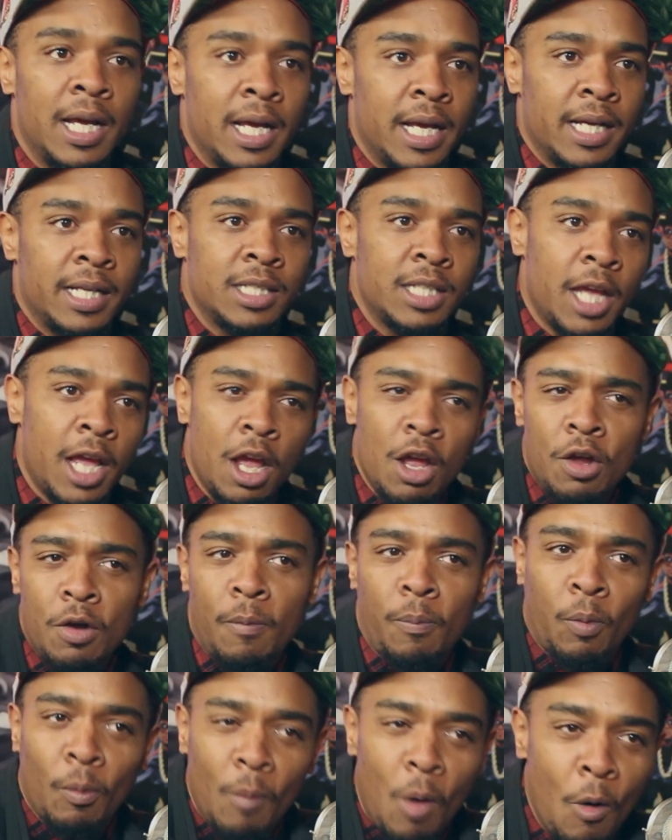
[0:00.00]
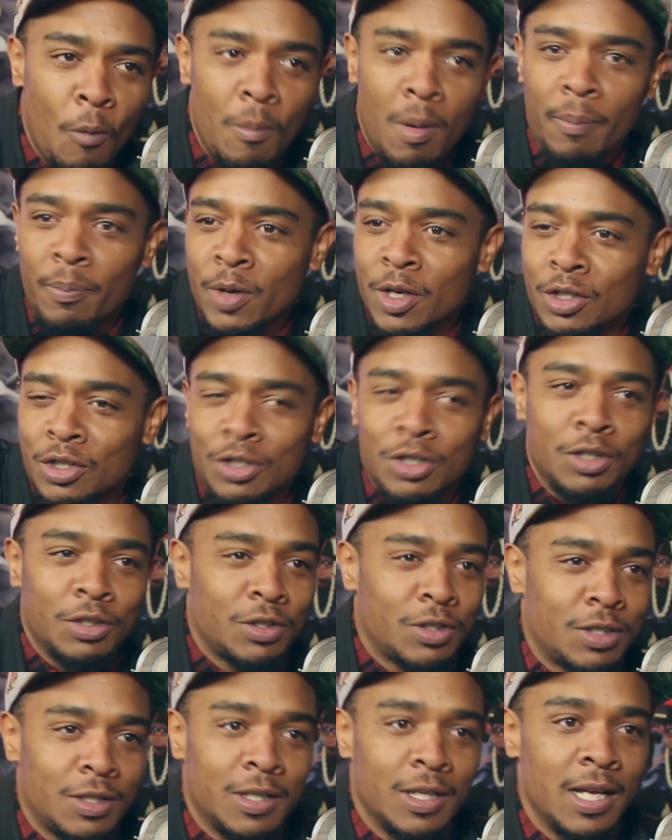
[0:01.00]
and say, hey, promote my
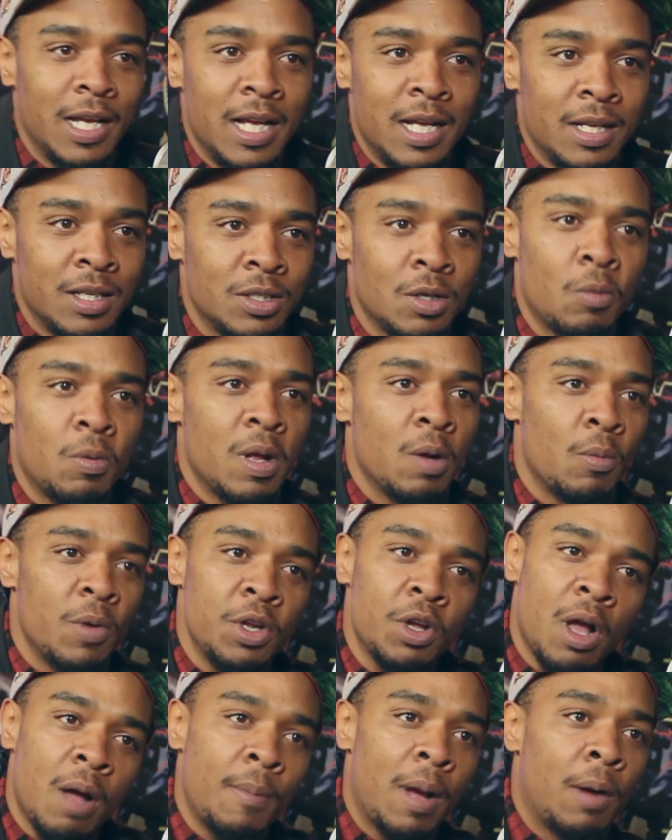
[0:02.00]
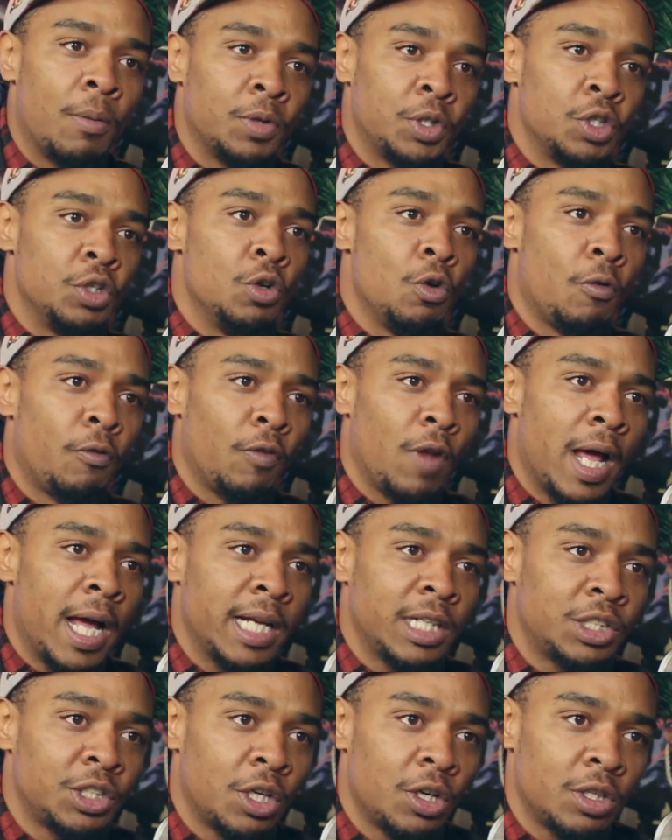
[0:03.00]
business. So when you come out with your new
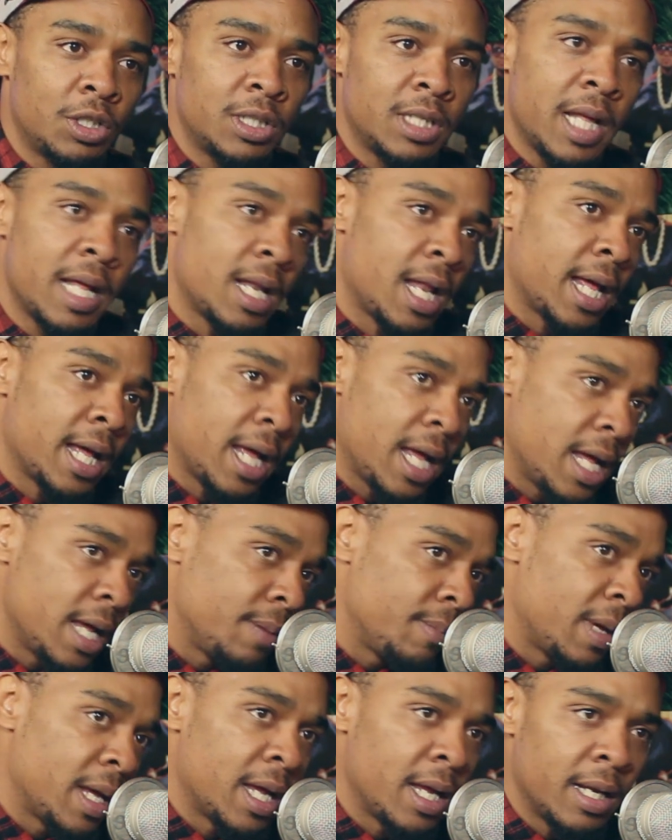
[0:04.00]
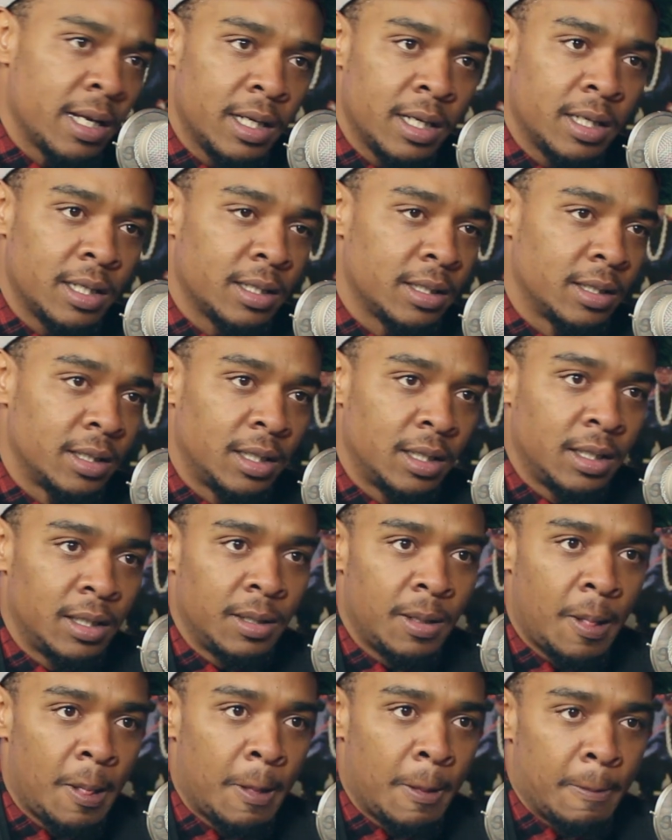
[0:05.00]
fly shirts, they're like, hey, man,
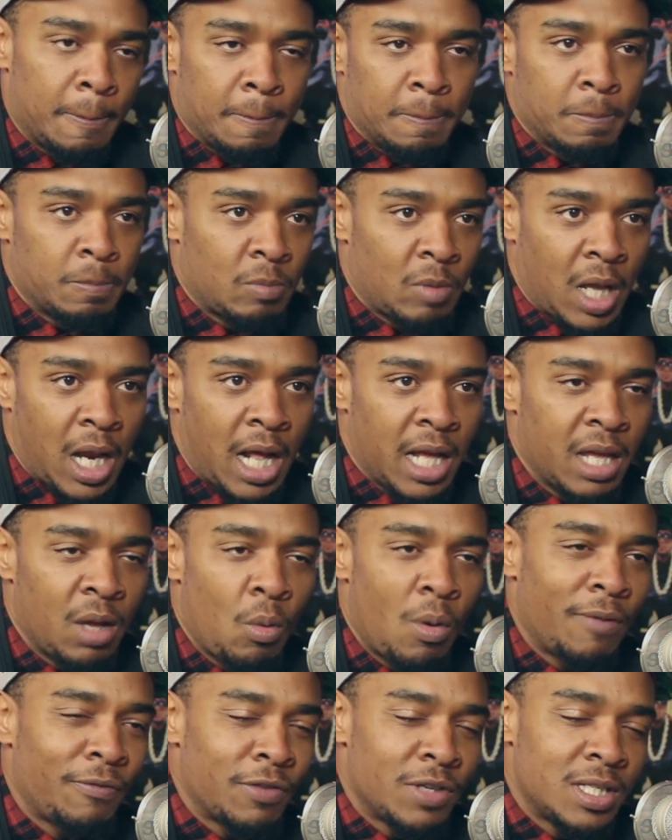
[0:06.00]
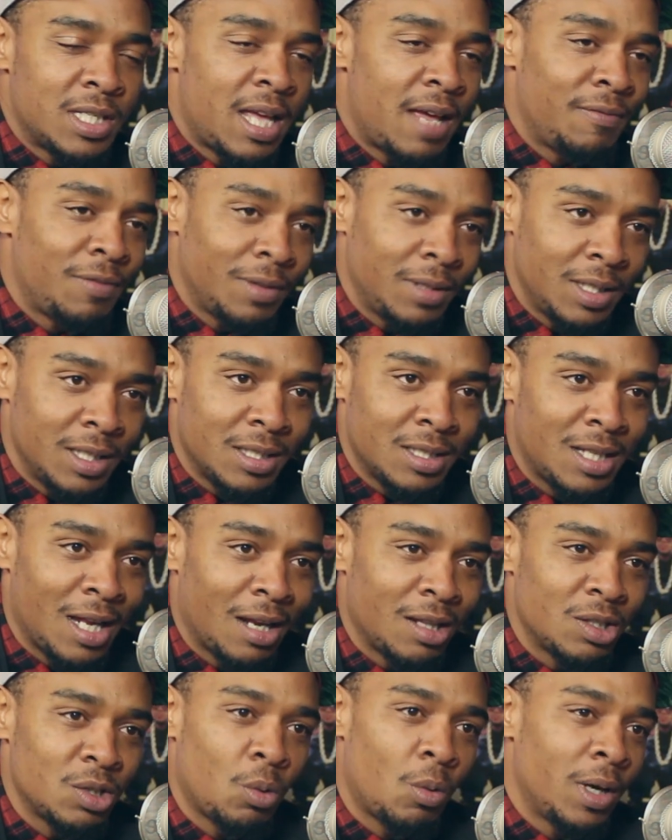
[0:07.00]
can I get one for $7
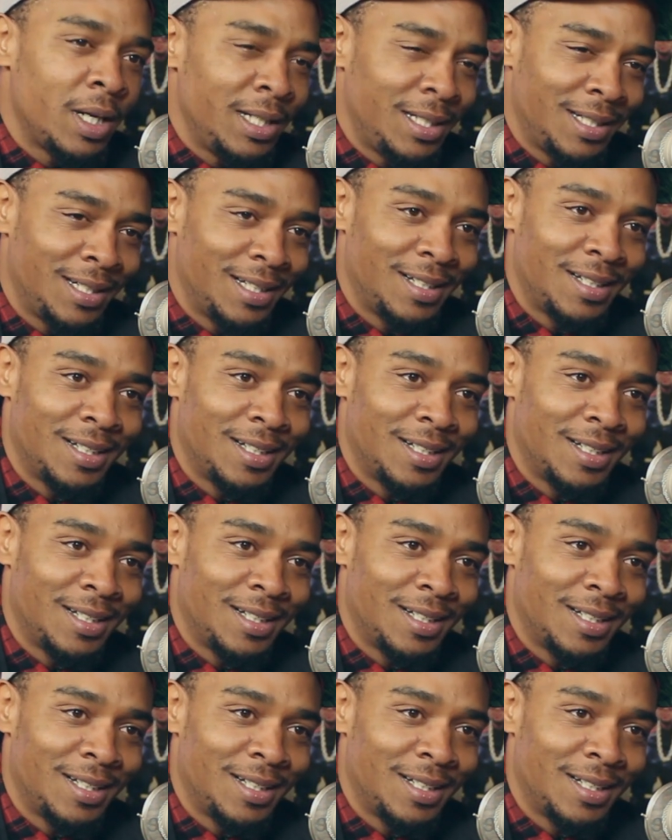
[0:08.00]
instead of $20?